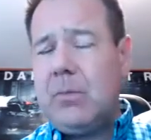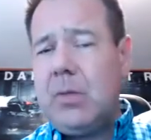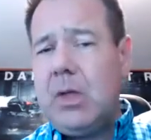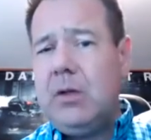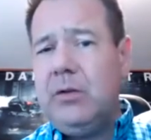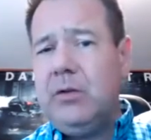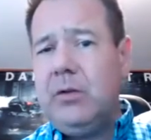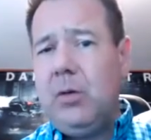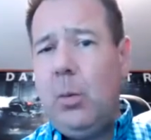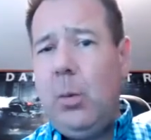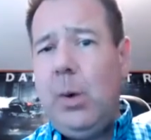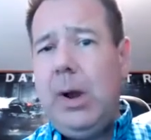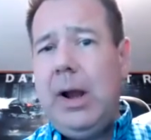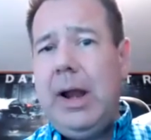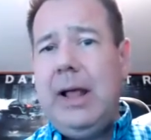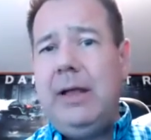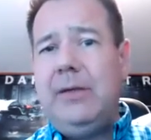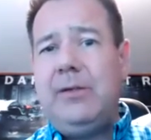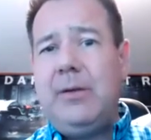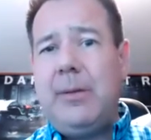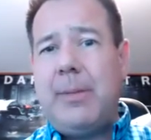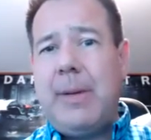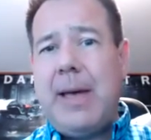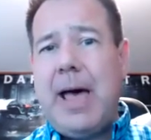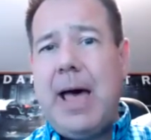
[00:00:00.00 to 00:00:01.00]
So what
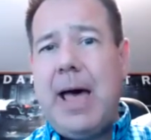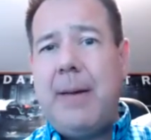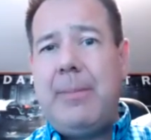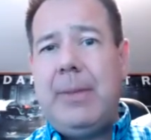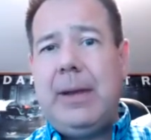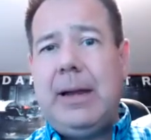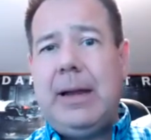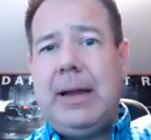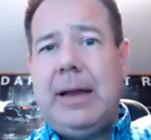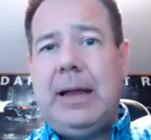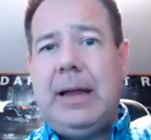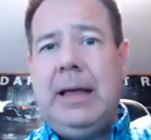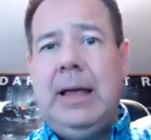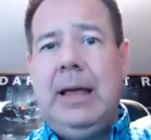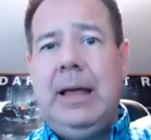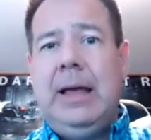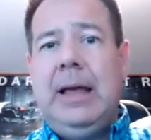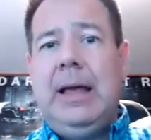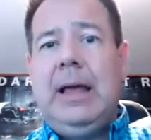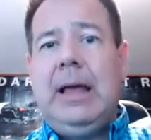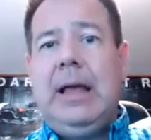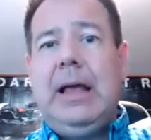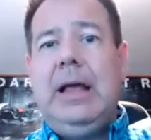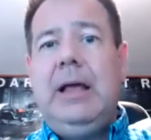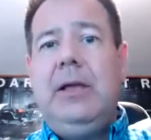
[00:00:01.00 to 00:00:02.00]
ends up happening
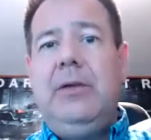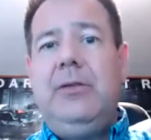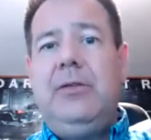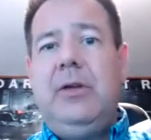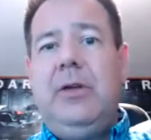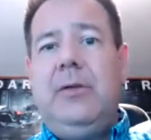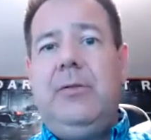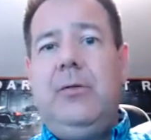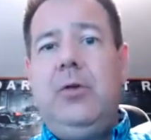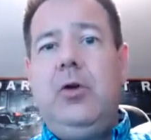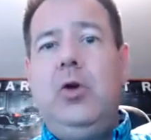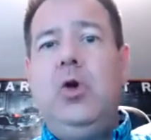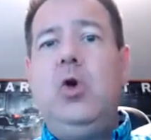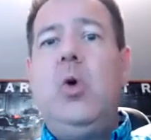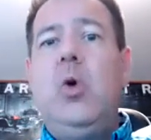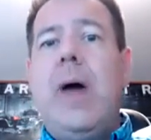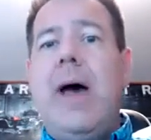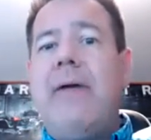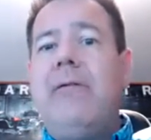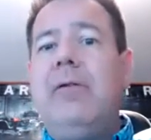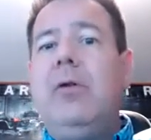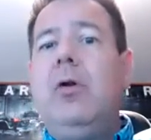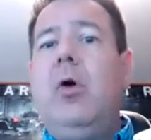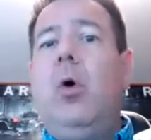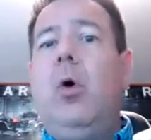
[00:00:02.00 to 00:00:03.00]
is if you
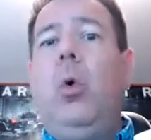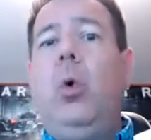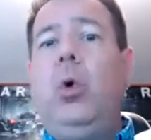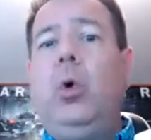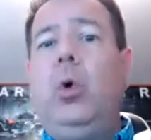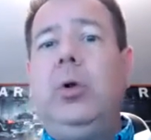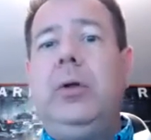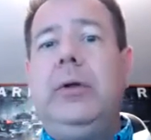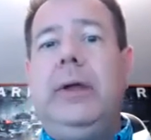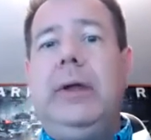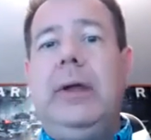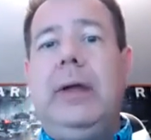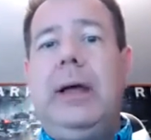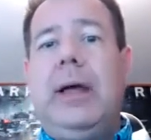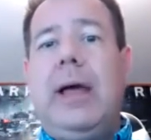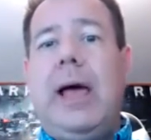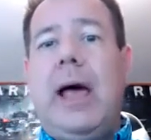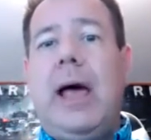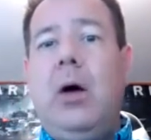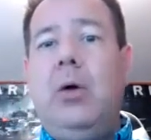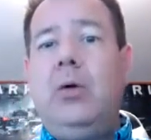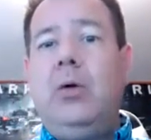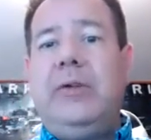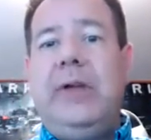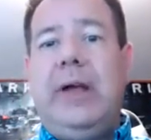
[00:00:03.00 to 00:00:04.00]
have an old,
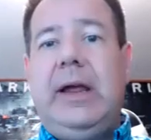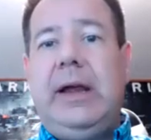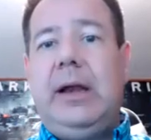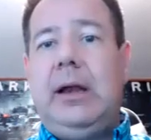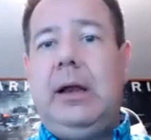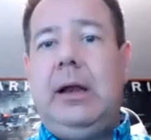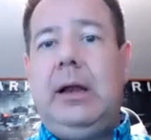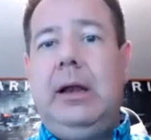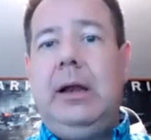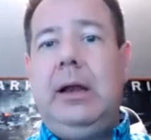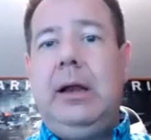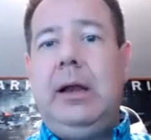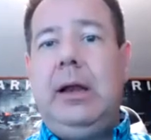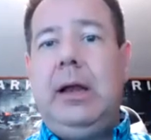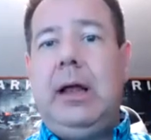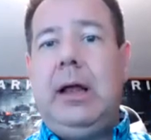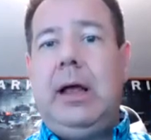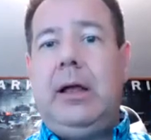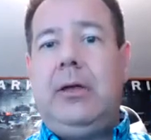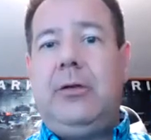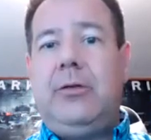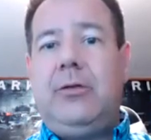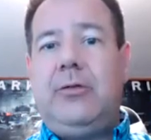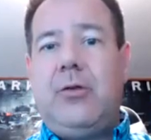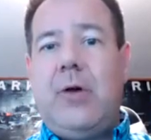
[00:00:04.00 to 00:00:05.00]
outdated
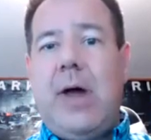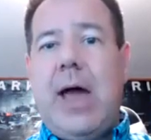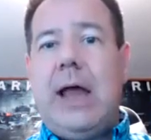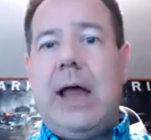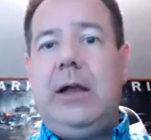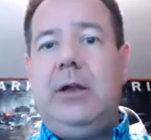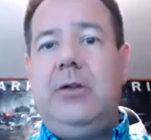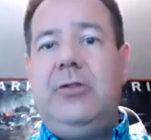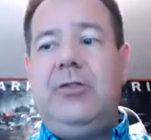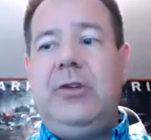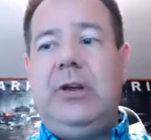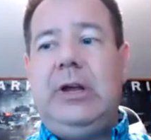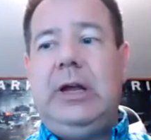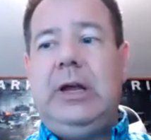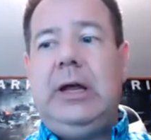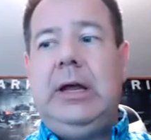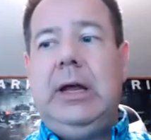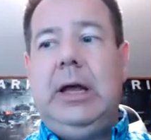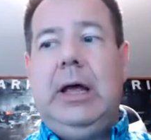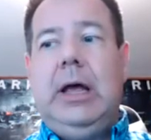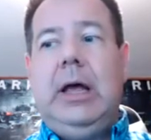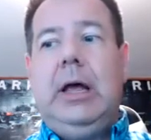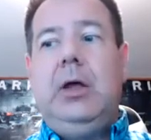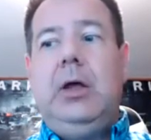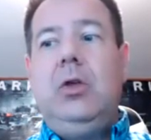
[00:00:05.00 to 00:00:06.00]
strategy,
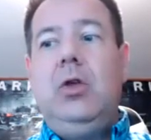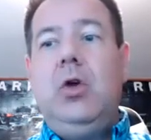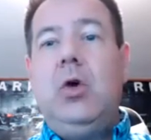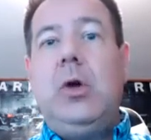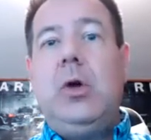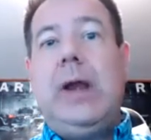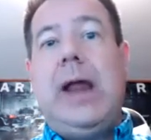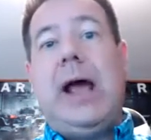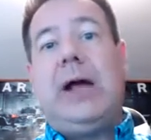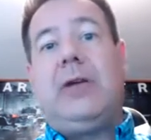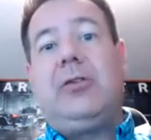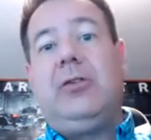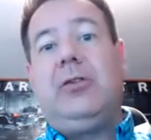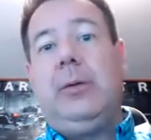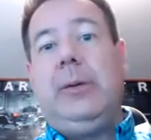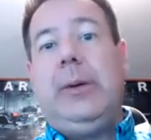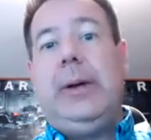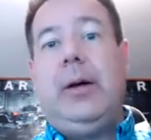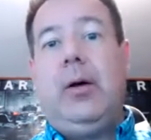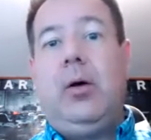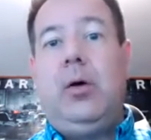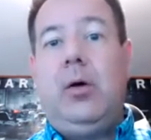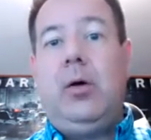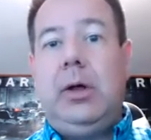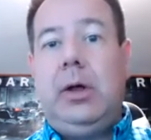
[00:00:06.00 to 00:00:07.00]
you could actually
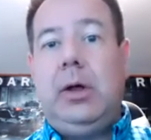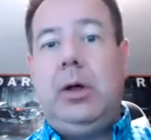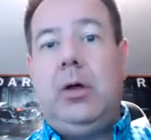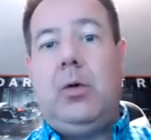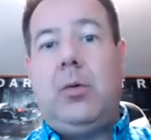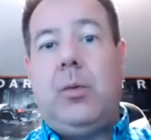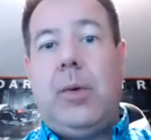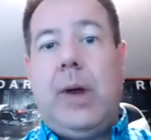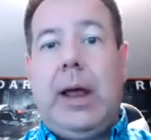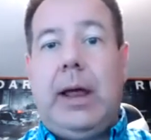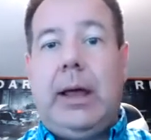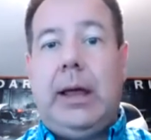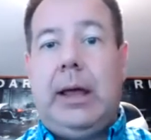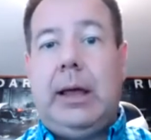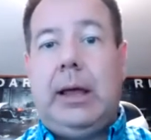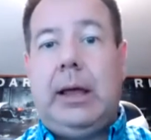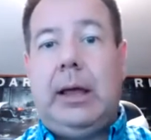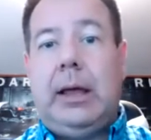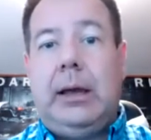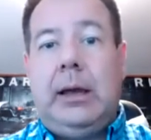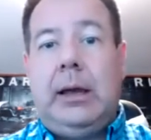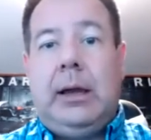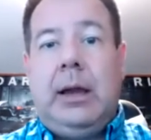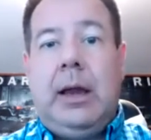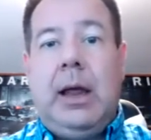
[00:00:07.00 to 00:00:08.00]
be hurting your
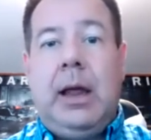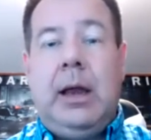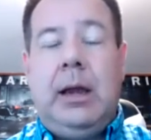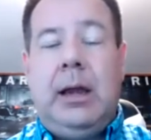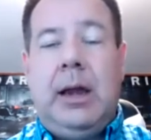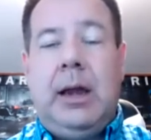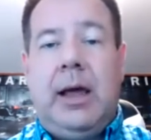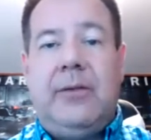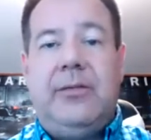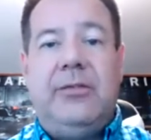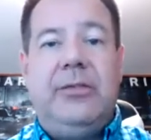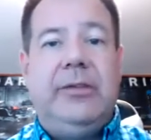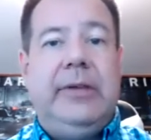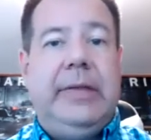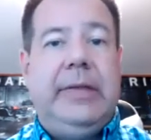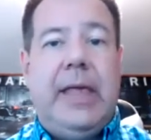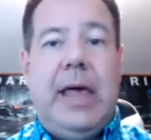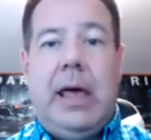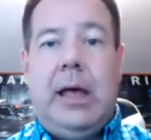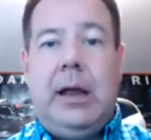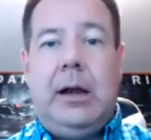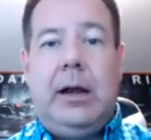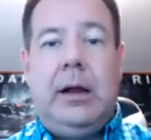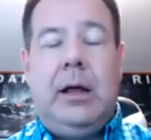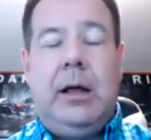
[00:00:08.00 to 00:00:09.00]
ranking. And I've seen
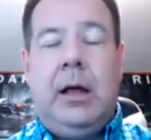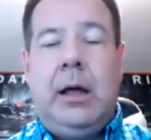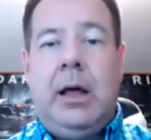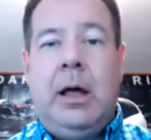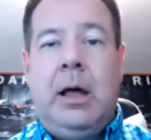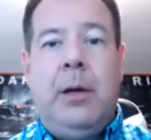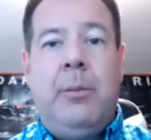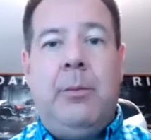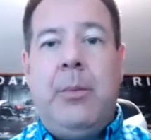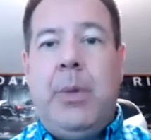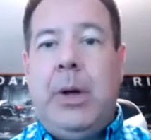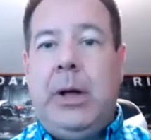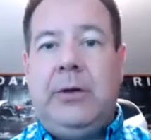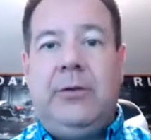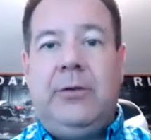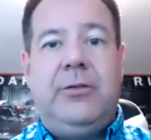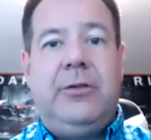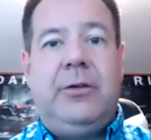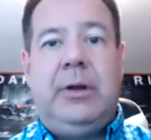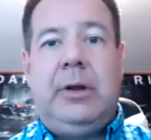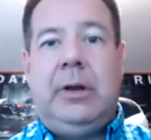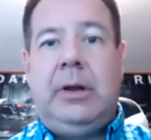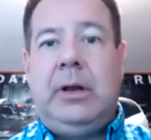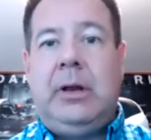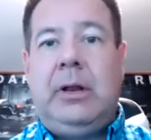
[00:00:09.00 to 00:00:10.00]
that a bunch
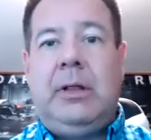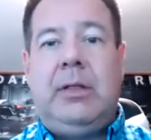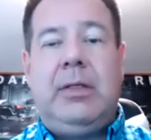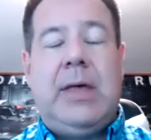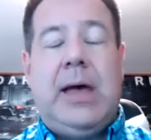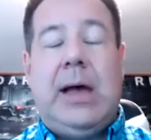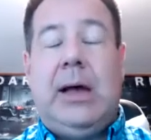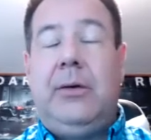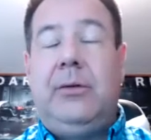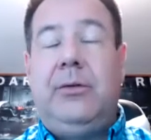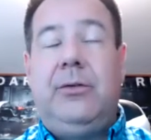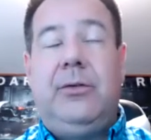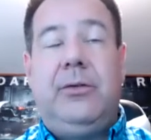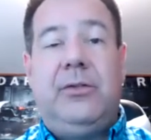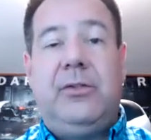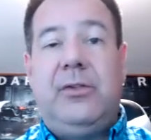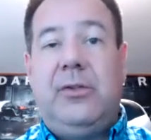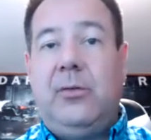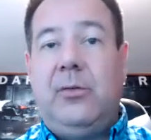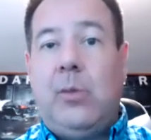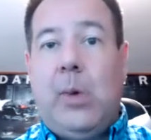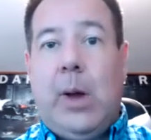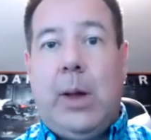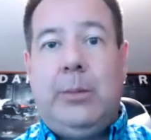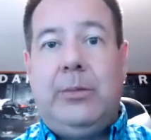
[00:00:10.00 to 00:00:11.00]
in thousands
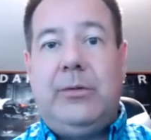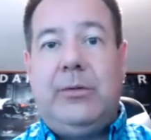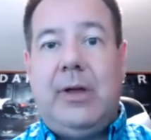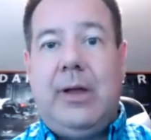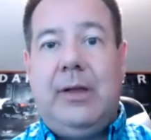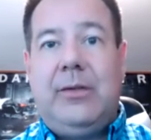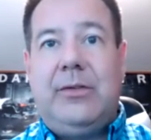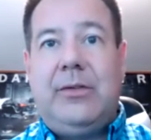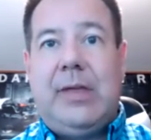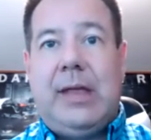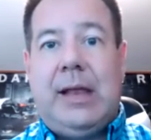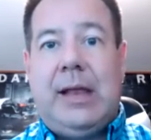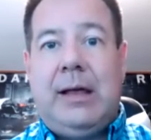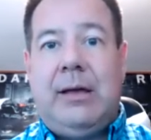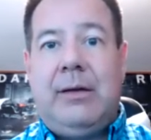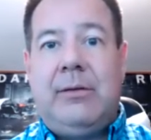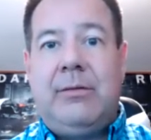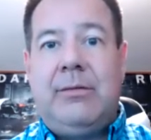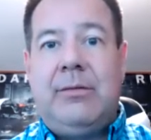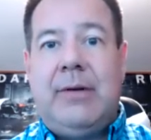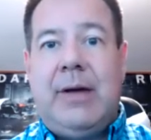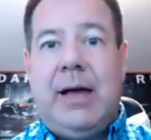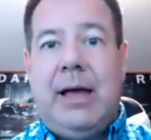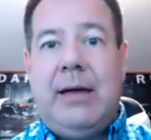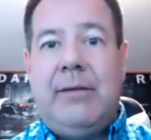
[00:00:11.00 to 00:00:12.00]
of websites that
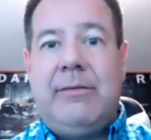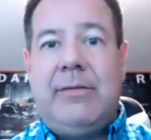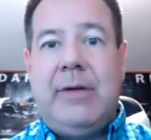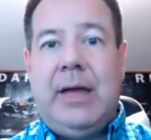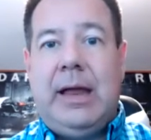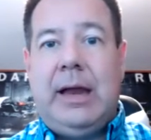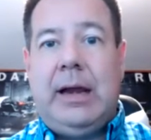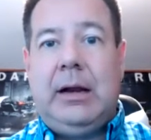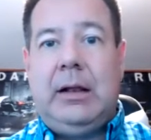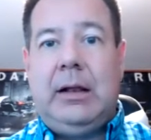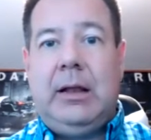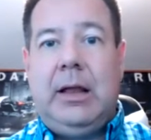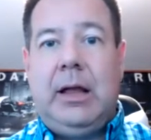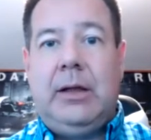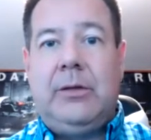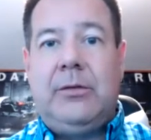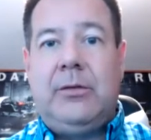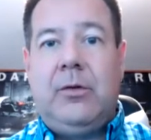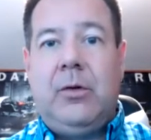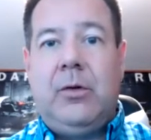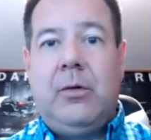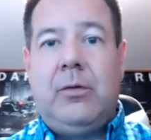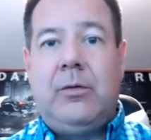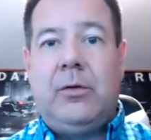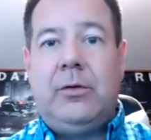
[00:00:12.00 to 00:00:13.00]
I've
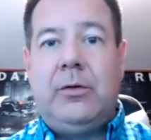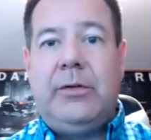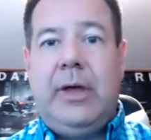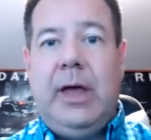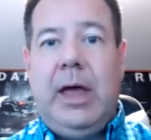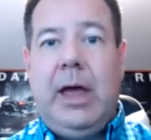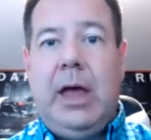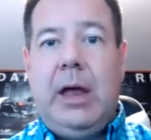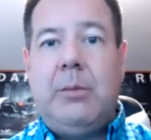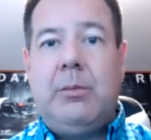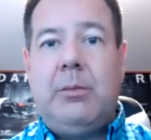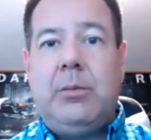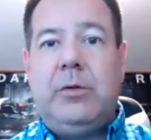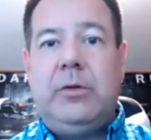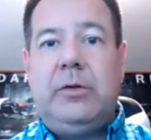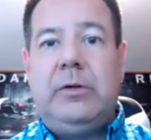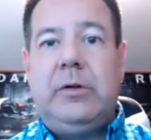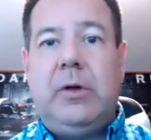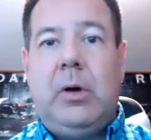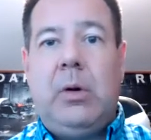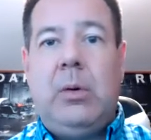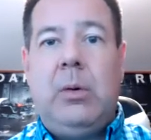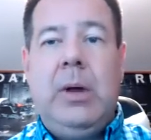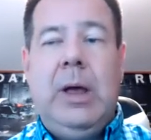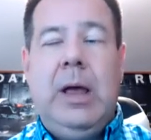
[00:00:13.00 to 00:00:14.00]
analyzed over time.
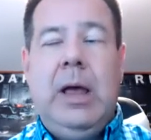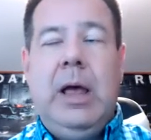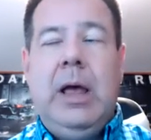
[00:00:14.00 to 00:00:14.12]
So